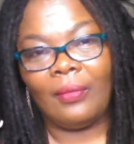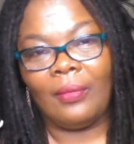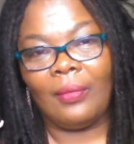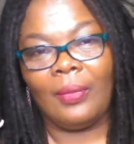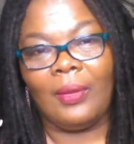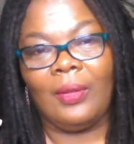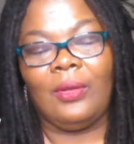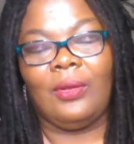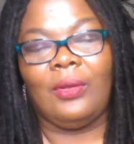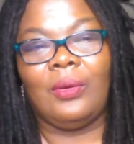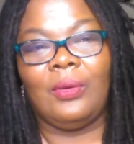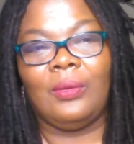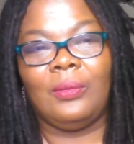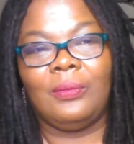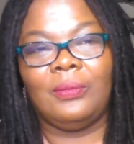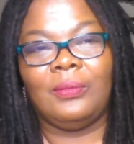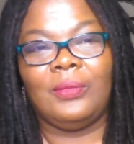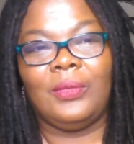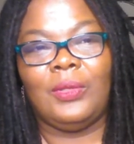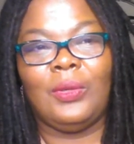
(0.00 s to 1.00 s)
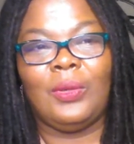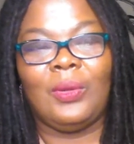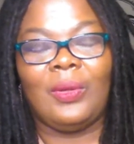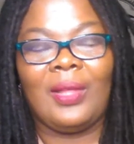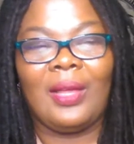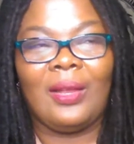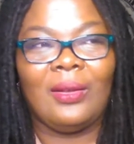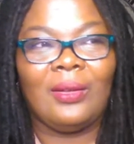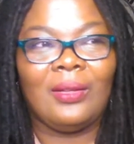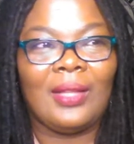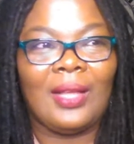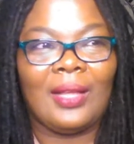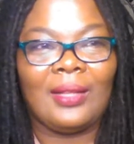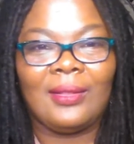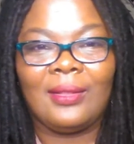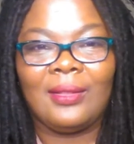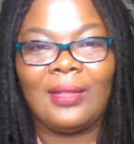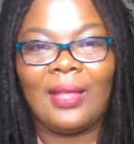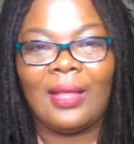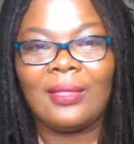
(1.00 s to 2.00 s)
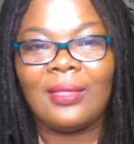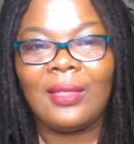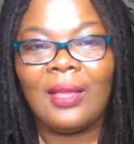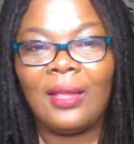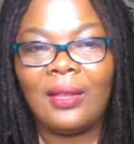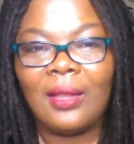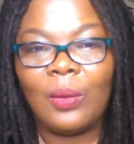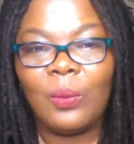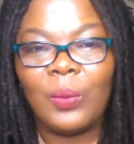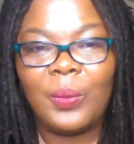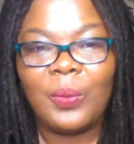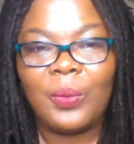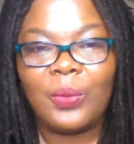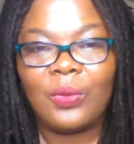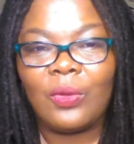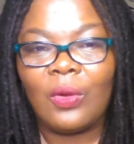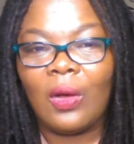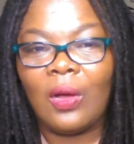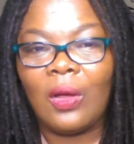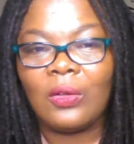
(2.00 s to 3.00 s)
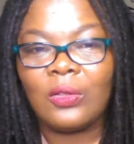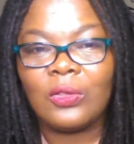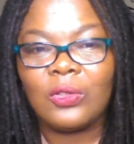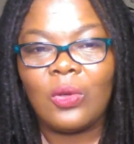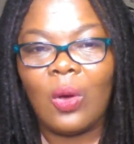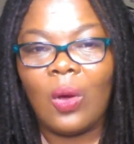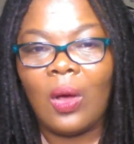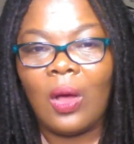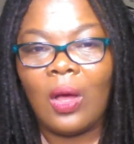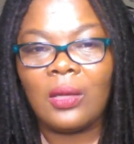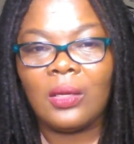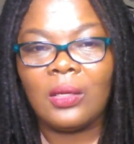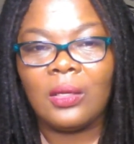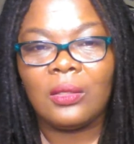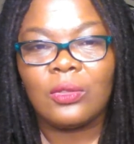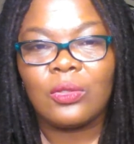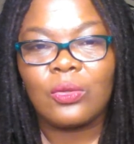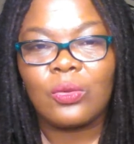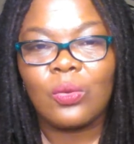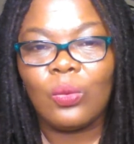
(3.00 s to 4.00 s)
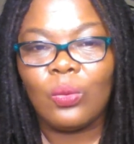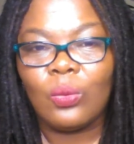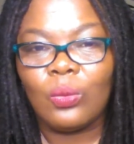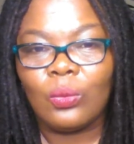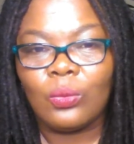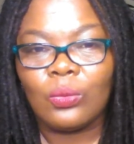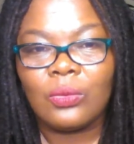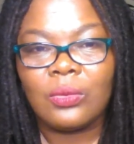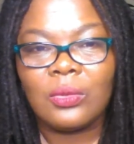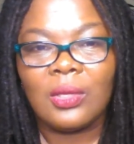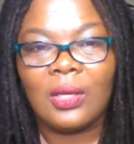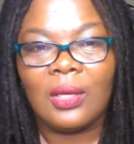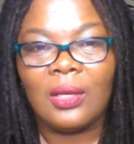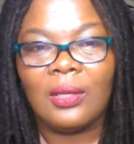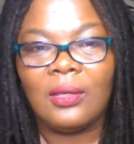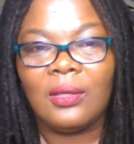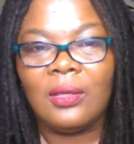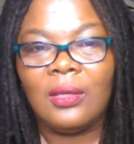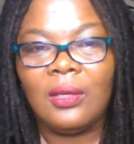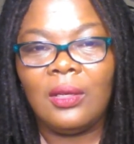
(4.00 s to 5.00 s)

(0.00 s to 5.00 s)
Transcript: That thing that we were taught in schools, and